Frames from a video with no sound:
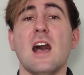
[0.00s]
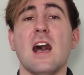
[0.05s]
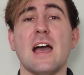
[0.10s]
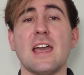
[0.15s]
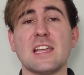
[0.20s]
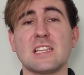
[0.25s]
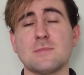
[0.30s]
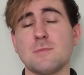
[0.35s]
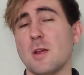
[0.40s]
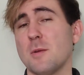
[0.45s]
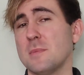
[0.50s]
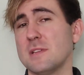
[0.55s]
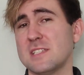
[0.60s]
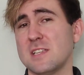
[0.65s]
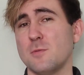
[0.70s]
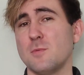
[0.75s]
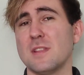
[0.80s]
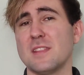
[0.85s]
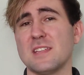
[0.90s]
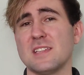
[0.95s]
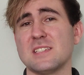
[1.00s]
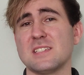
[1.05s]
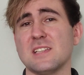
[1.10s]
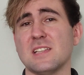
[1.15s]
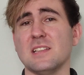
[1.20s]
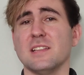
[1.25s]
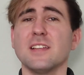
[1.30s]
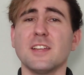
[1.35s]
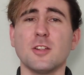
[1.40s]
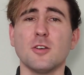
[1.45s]
I experimented with this a
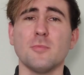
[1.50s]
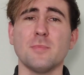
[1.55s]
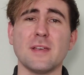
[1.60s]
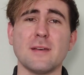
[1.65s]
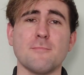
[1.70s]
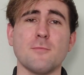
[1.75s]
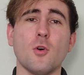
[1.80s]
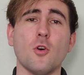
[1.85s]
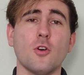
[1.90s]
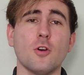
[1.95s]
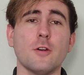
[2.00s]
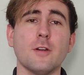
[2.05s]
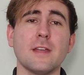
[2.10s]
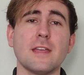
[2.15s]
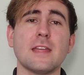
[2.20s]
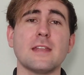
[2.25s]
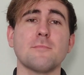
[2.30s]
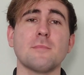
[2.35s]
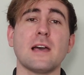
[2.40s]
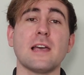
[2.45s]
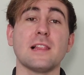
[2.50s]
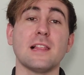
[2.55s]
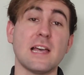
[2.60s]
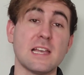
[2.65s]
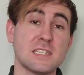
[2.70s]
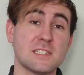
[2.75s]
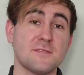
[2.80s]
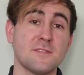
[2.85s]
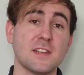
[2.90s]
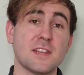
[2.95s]
little bit more in my
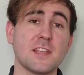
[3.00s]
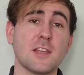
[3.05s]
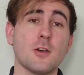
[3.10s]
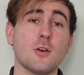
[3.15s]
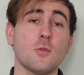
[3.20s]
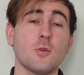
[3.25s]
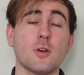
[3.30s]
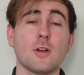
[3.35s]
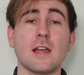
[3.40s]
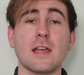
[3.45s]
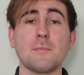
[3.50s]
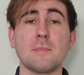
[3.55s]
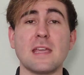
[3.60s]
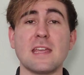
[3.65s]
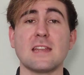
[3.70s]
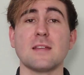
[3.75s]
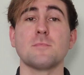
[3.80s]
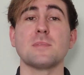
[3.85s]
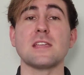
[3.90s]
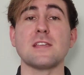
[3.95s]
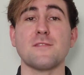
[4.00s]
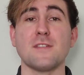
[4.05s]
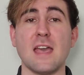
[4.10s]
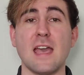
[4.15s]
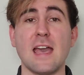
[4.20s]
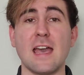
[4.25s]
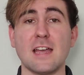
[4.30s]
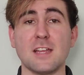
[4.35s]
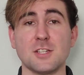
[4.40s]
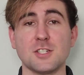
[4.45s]
last video where I made a beef
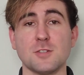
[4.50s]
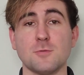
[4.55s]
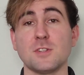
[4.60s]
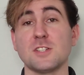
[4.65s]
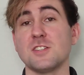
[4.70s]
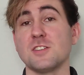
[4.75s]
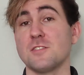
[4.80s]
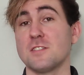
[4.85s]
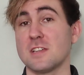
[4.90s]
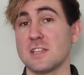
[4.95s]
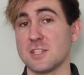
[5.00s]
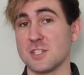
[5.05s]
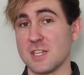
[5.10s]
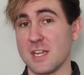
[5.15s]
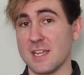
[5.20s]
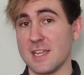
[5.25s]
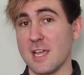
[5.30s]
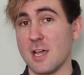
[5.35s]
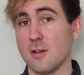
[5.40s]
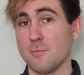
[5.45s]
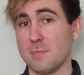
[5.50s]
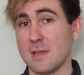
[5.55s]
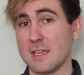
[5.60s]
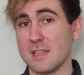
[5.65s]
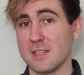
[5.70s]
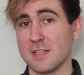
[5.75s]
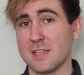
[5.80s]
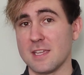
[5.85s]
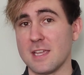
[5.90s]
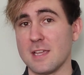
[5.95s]
hash, which you can check out by
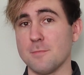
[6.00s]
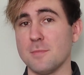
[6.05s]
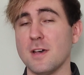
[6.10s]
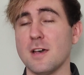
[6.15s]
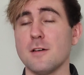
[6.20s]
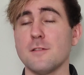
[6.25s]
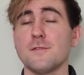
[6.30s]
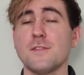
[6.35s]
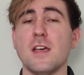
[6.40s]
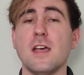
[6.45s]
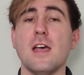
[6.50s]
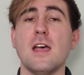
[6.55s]
clicking above.